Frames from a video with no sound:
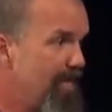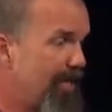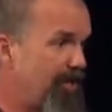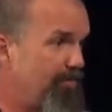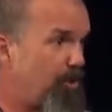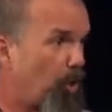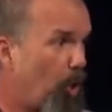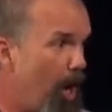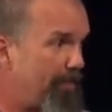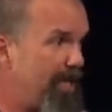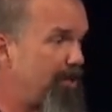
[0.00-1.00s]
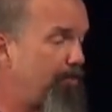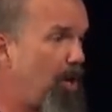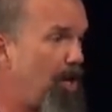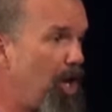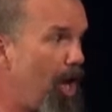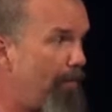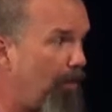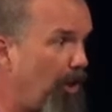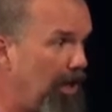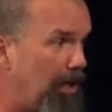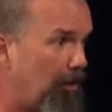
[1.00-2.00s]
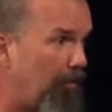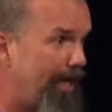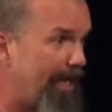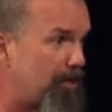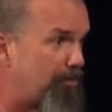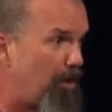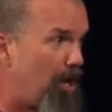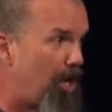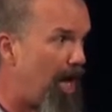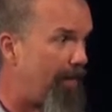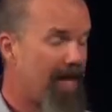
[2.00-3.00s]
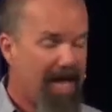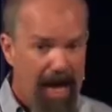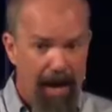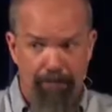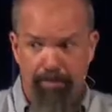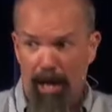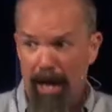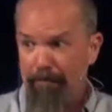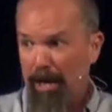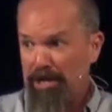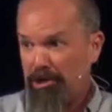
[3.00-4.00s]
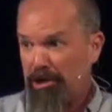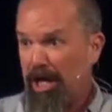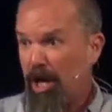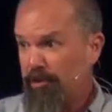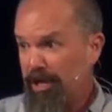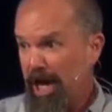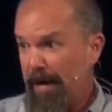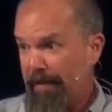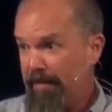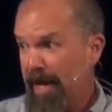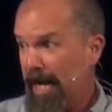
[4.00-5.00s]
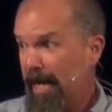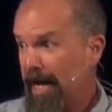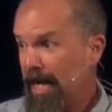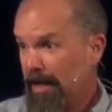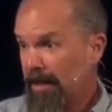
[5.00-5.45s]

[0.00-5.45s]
Because if Trump gets brought up or Hillary gets brought up and blood pressure goes up, amen?